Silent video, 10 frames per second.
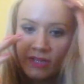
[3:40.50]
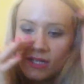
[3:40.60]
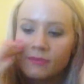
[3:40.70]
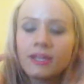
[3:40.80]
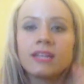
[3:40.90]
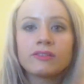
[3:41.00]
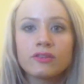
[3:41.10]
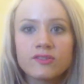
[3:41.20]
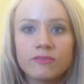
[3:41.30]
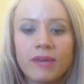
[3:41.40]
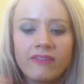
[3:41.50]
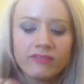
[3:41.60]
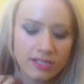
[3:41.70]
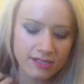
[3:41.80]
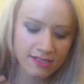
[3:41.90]
ended up getting, like those sort of
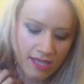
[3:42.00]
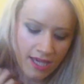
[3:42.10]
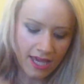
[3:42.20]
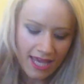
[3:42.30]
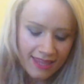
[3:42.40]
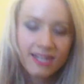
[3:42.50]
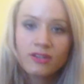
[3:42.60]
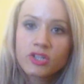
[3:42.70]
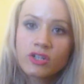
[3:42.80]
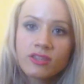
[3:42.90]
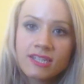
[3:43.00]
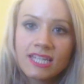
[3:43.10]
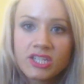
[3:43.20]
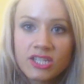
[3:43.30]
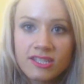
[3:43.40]
pamphlets. And then I'll show you the
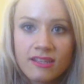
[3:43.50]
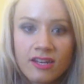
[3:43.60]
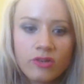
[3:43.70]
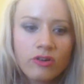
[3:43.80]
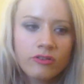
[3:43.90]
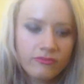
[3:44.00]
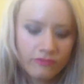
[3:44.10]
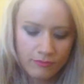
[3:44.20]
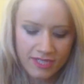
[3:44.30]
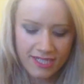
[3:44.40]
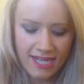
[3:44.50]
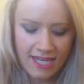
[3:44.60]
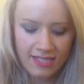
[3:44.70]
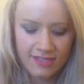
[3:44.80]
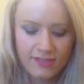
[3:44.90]
t-shirts that I got from
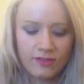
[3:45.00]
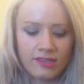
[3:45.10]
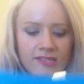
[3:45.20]
today. So I got